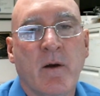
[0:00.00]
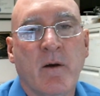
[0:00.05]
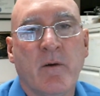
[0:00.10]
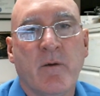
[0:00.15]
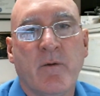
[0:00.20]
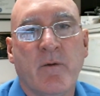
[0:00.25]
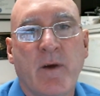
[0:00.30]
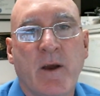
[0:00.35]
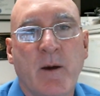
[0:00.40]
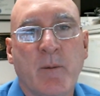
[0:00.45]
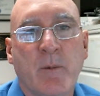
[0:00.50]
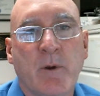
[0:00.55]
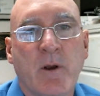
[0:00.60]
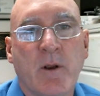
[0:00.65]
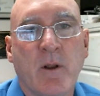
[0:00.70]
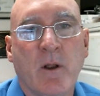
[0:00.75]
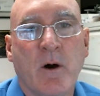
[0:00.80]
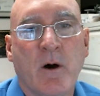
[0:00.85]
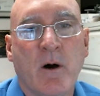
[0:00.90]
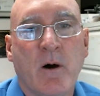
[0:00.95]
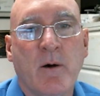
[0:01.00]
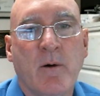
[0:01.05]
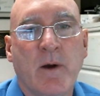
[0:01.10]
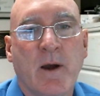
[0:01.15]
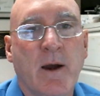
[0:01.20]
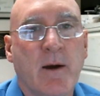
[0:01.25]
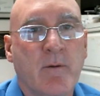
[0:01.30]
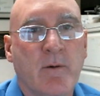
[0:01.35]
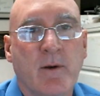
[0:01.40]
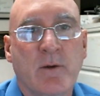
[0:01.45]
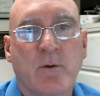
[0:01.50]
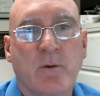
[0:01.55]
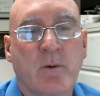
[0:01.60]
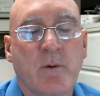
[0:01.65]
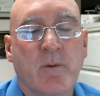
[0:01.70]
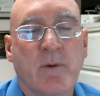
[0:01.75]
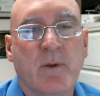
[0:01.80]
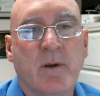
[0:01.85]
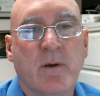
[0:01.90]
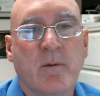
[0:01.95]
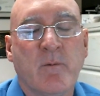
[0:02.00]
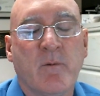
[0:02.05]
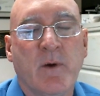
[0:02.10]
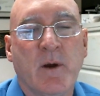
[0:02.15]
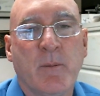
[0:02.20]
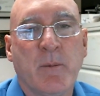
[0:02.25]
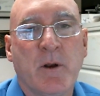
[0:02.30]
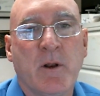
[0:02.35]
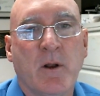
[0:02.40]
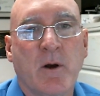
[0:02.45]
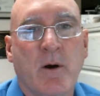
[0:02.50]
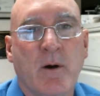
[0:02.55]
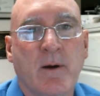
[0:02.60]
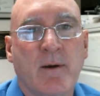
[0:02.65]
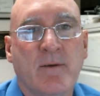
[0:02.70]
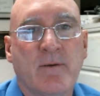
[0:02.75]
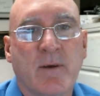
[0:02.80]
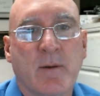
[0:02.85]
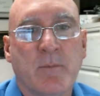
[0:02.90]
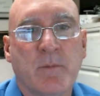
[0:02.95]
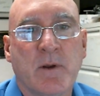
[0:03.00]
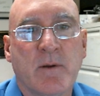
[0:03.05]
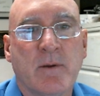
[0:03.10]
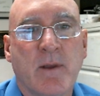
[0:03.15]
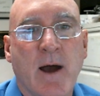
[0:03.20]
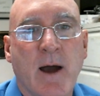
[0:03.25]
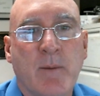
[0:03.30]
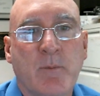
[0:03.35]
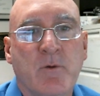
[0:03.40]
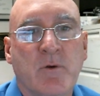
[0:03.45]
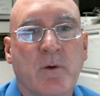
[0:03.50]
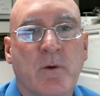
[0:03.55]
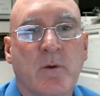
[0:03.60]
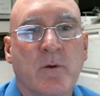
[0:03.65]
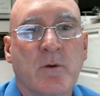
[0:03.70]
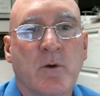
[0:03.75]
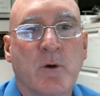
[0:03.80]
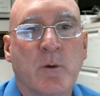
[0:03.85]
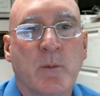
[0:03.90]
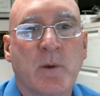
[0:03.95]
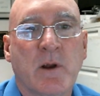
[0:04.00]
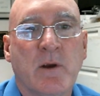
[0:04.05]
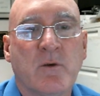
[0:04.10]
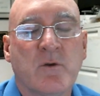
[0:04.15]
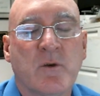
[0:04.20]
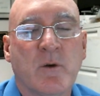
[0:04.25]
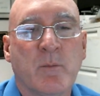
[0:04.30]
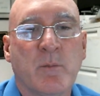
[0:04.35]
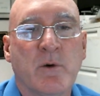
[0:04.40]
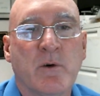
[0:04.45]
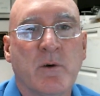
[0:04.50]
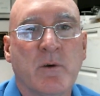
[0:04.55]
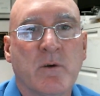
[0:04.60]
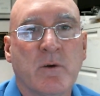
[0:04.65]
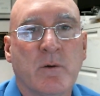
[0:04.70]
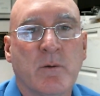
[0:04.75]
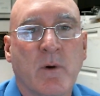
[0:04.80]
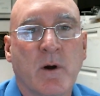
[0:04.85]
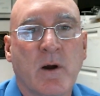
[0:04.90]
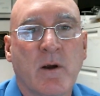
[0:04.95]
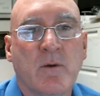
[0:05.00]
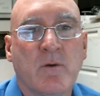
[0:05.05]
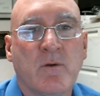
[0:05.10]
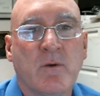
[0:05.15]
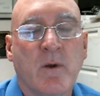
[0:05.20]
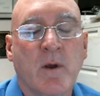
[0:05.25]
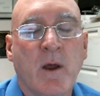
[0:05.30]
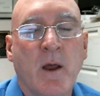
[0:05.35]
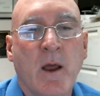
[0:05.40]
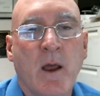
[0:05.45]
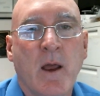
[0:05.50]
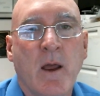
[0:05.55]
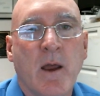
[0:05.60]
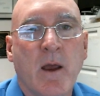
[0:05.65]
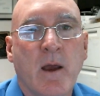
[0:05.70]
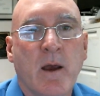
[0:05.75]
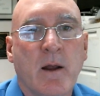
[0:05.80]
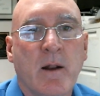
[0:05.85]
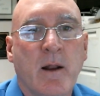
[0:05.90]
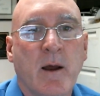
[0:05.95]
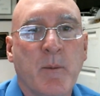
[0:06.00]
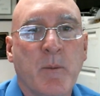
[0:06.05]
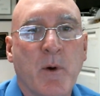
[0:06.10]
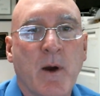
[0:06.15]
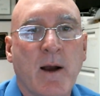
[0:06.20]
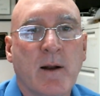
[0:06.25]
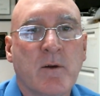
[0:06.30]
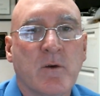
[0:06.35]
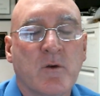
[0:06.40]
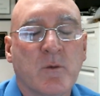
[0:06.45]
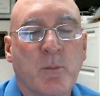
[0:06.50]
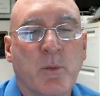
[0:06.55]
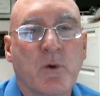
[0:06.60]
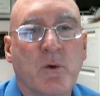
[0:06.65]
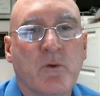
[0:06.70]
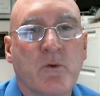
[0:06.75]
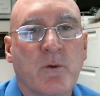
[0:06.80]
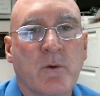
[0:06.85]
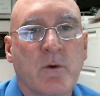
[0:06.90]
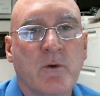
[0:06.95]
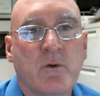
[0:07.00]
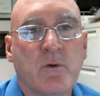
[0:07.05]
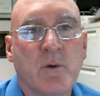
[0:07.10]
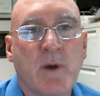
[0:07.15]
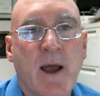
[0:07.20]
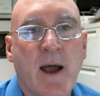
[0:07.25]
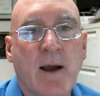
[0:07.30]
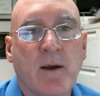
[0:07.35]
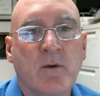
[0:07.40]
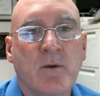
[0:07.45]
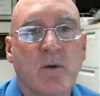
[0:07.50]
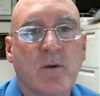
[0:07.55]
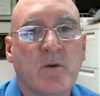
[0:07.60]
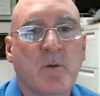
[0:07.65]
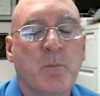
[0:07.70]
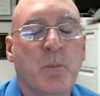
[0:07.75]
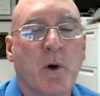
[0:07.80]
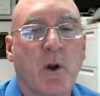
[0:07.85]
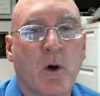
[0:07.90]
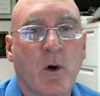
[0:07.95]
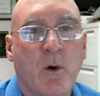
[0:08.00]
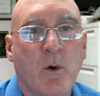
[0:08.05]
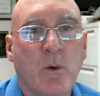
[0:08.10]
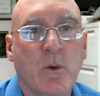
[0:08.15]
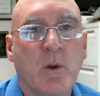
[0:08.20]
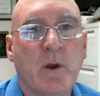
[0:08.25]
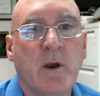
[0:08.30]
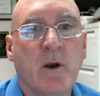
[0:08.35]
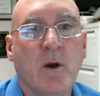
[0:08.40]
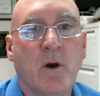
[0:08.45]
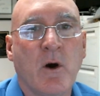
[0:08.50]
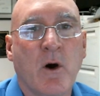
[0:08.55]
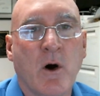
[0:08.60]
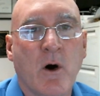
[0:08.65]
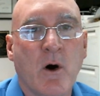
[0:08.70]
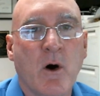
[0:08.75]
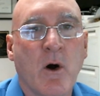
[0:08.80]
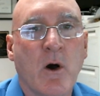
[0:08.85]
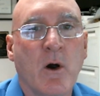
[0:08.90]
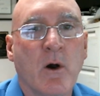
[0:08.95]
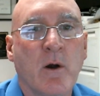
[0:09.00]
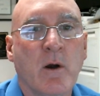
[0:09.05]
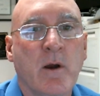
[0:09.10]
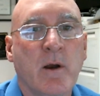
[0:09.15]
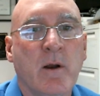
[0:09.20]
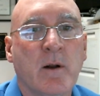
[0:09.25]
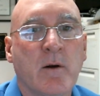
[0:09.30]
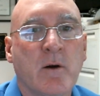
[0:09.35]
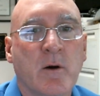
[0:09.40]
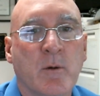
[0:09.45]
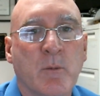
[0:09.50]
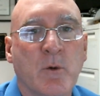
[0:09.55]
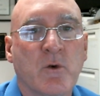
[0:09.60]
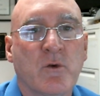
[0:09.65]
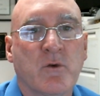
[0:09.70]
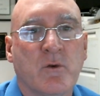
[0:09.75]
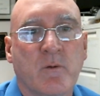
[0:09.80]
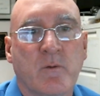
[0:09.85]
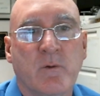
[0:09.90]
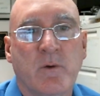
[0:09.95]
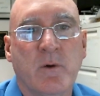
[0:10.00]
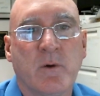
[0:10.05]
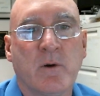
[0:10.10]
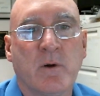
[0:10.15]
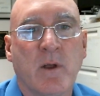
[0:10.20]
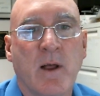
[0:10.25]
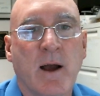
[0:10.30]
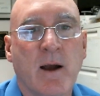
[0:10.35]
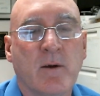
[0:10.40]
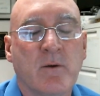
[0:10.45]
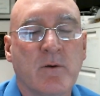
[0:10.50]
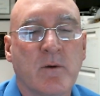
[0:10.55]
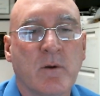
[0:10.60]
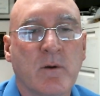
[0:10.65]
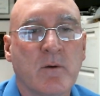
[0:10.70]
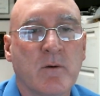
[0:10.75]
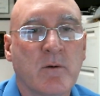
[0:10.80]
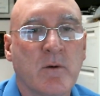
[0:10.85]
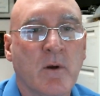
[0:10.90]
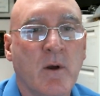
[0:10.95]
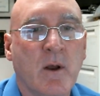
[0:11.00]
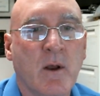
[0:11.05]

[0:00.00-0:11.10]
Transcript: family law. I do everything in family law except adoption and termination of parental rights. And I practice personal injury accidents, but only car and commercial vehicle accidents.